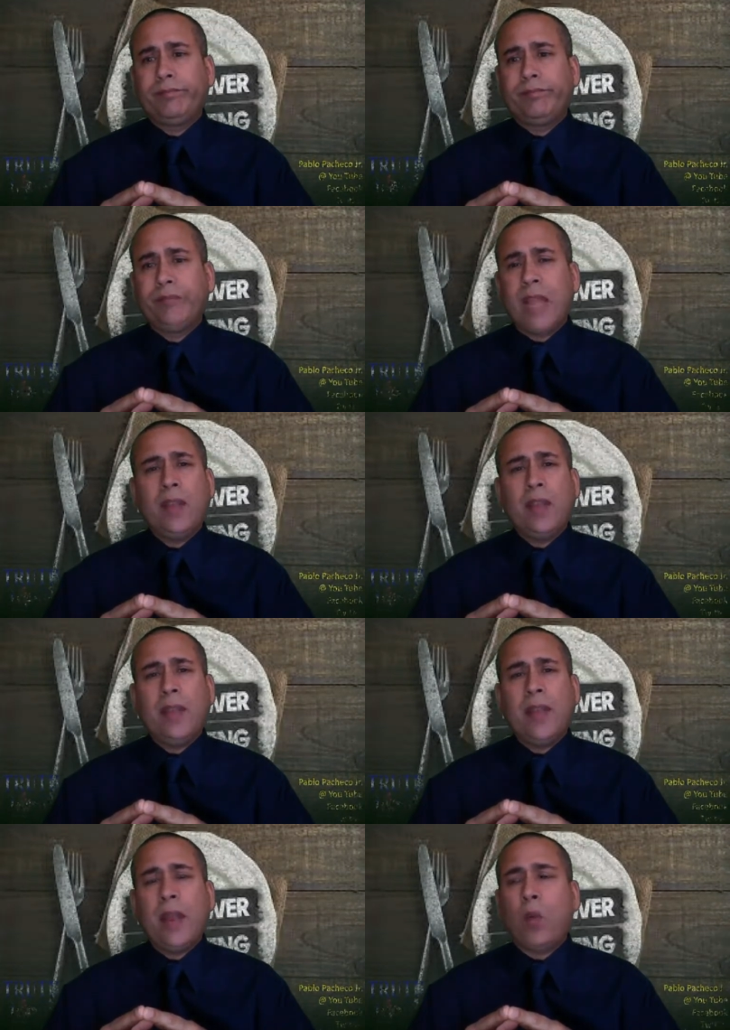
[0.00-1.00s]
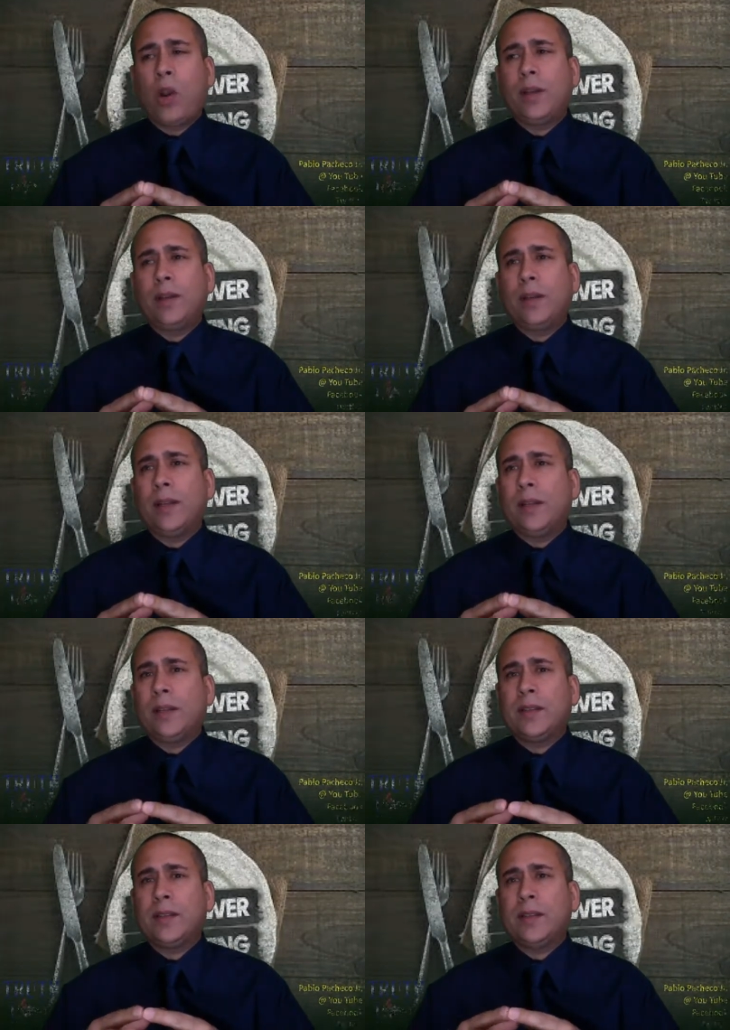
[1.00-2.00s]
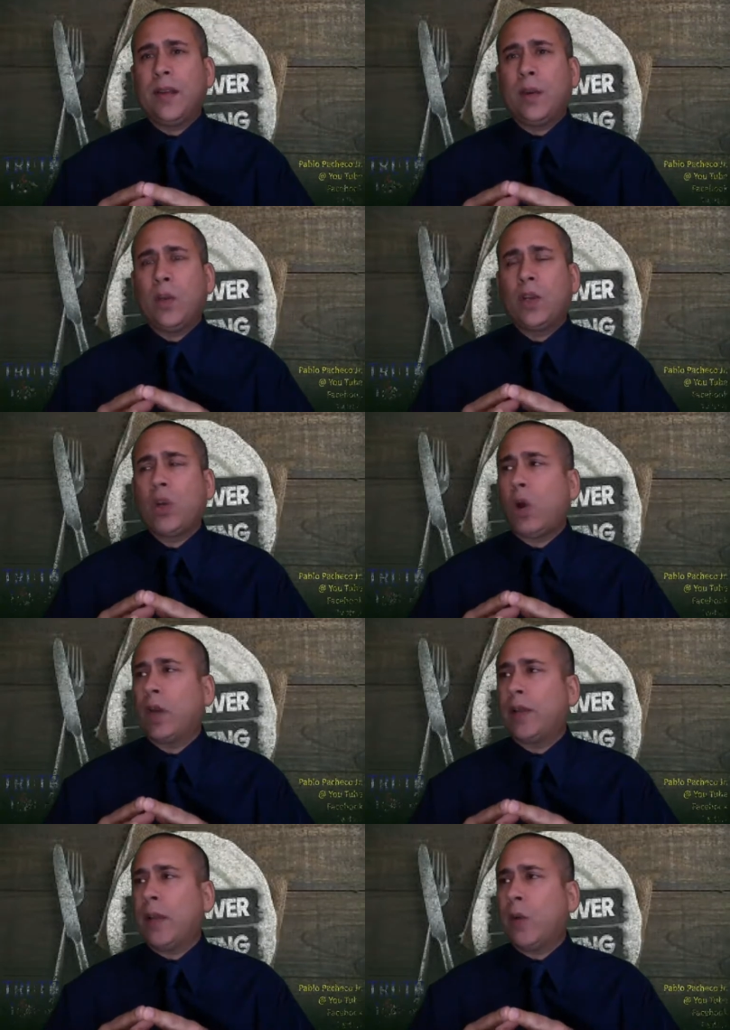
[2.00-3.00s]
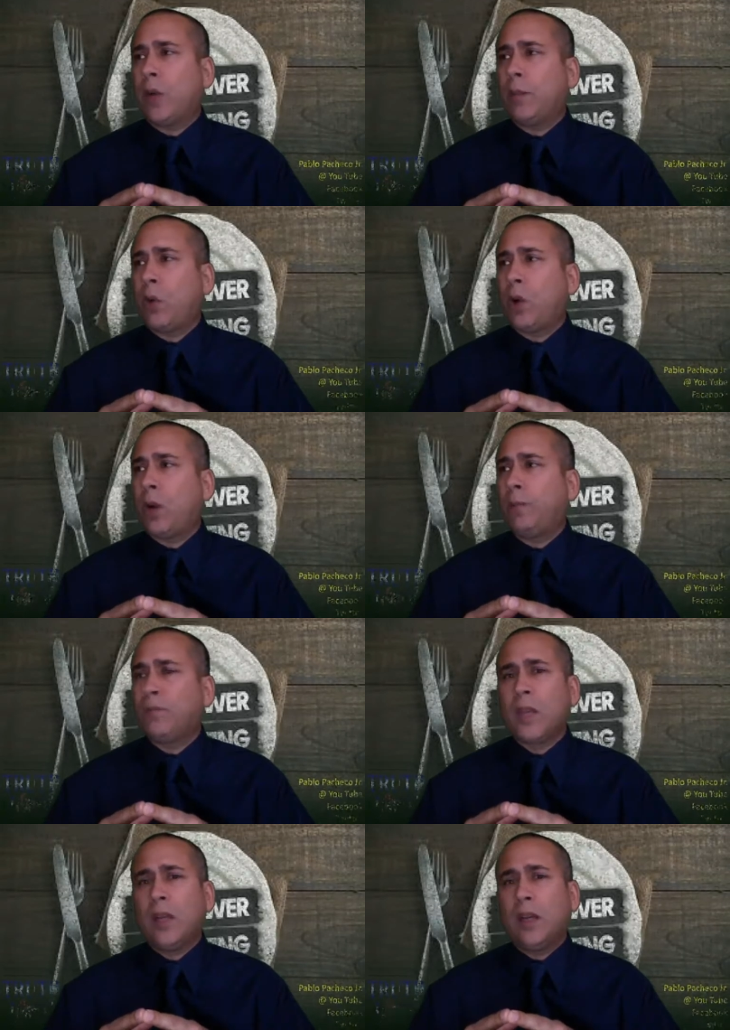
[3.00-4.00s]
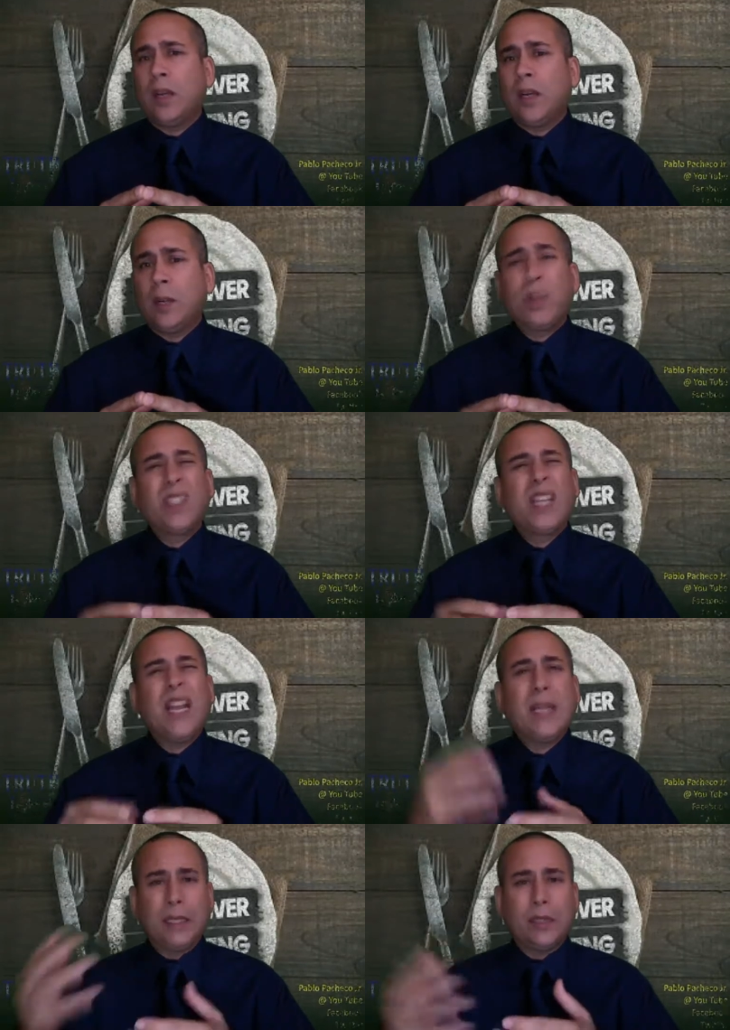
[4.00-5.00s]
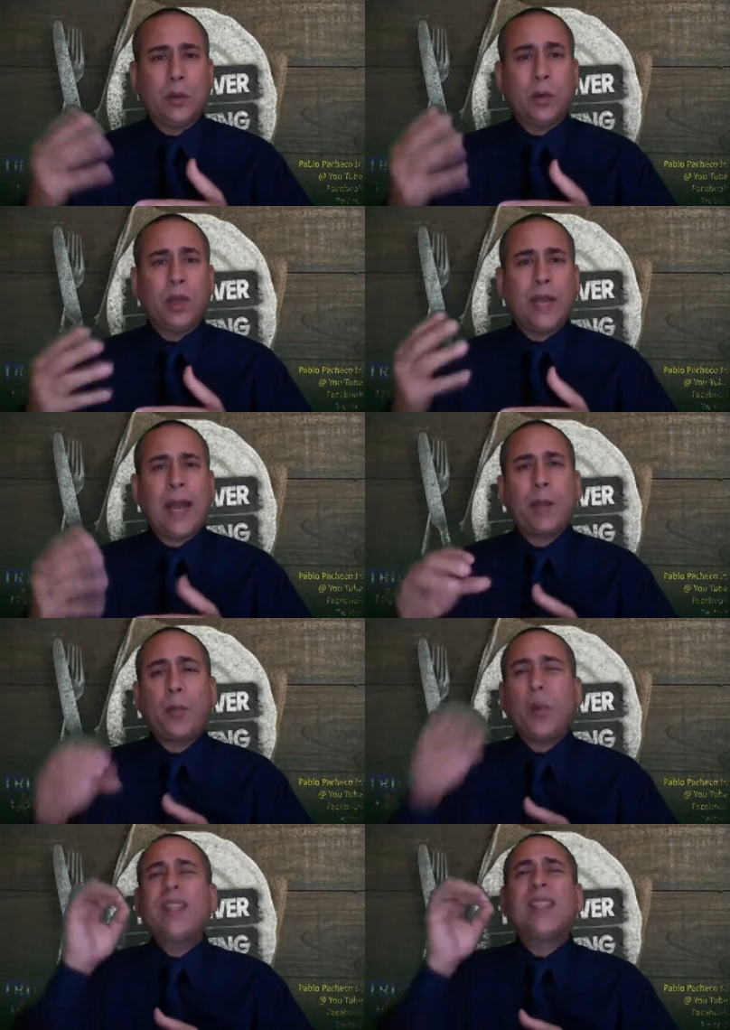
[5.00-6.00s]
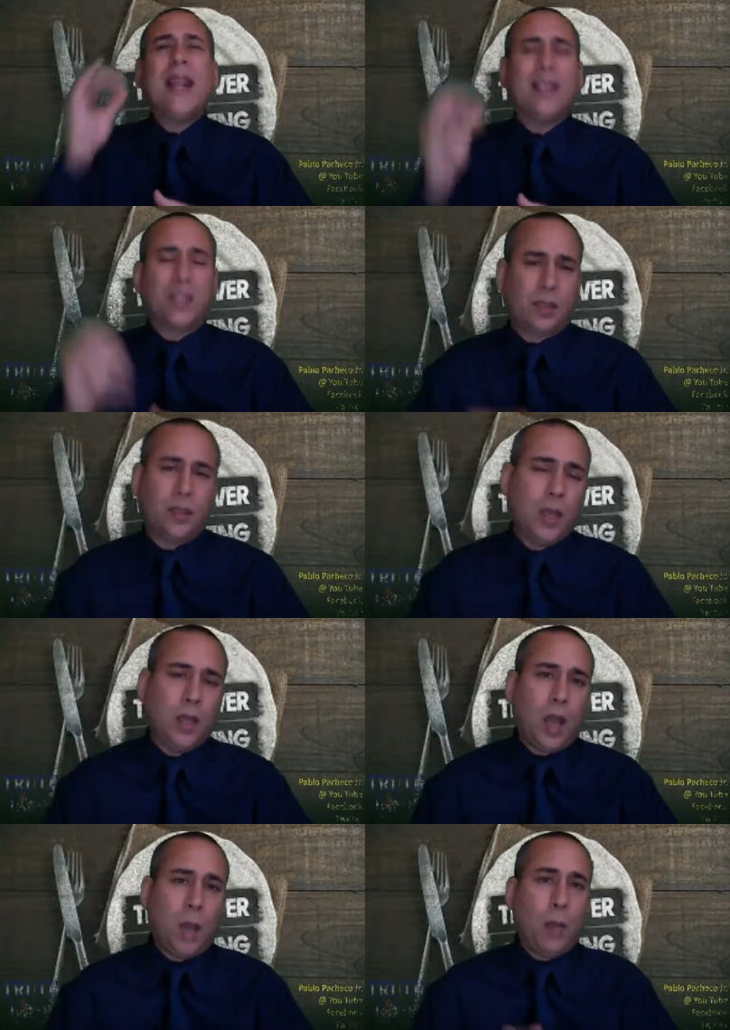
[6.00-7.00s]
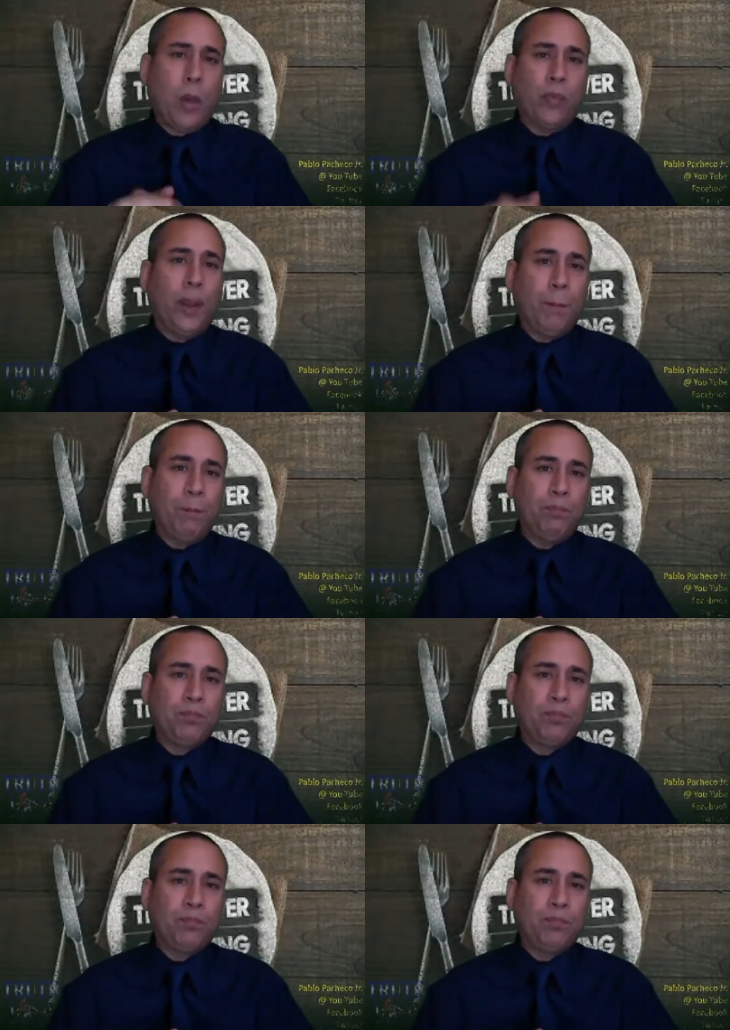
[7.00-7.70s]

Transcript: they, they, they weren't, uh, what do you call it? They were more uh, pretending. They, were, they had a pretense about them.